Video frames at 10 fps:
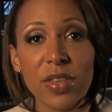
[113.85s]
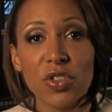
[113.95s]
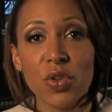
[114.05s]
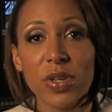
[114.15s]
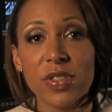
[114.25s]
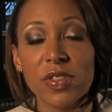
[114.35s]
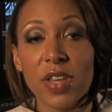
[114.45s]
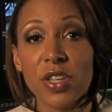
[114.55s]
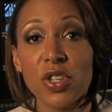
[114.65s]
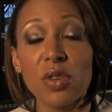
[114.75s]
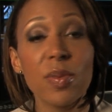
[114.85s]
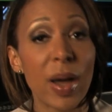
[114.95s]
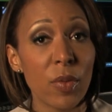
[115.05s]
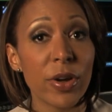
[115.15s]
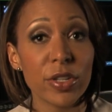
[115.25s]
the choices they do
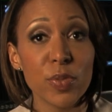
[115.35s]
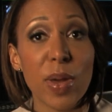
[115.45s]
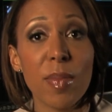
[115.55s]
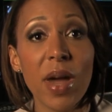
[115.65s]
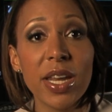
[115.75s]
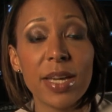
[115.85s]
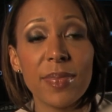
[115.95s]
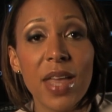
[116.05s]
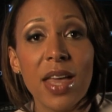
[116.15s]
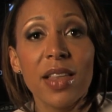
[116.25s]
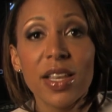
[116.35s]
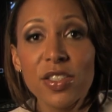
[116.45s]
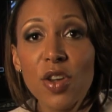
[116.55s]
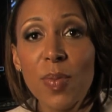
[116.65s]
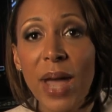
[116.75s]
about where to spend money?
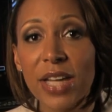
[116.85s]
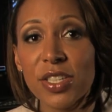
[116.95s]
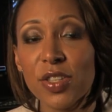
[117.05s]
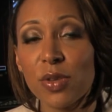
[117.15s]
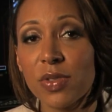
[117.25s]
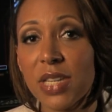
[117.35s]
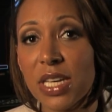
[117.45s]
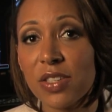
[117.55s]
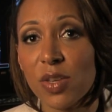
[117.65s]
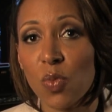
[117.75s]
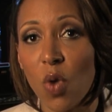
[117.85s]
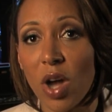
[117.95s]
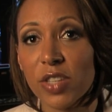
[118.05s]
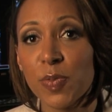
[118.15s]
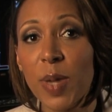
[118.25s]
Let's go back to those needs and
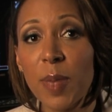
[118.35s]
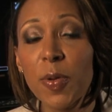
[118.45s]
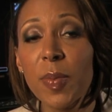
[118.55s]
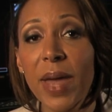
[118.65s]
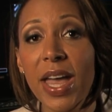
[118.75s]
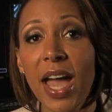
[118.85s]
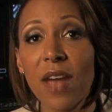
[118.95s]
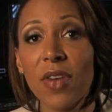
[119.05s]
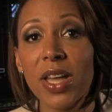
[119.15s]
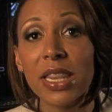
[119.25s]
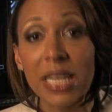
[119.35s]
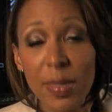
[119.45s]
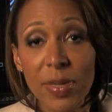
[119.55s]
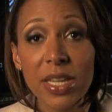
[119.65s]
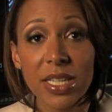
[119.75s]
wants. People may have
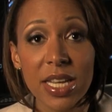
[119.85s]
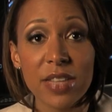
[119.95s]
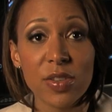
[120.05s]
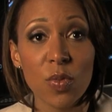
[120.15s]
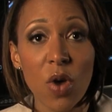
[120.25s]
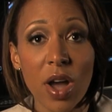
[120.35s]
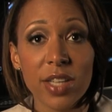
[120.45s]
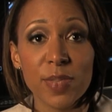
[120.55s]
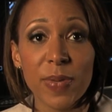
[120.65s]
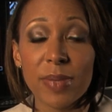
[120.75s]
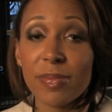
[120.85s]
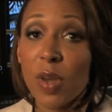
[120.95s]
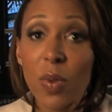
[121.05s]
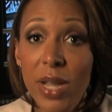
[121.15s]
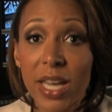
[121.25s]
unlimited needs and wants, but
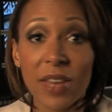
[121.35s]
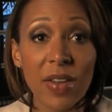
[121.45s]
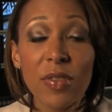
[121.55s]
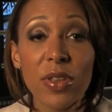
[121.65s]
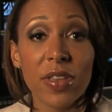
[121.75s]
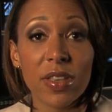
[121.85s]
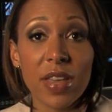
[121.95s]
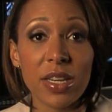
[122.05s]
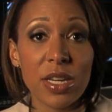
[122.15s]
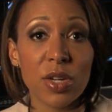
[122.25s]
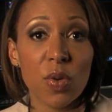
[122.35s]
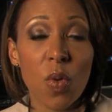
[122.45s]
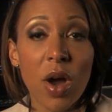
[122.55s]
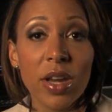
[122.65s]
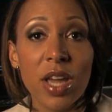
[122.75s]
no one can have everything they need or want.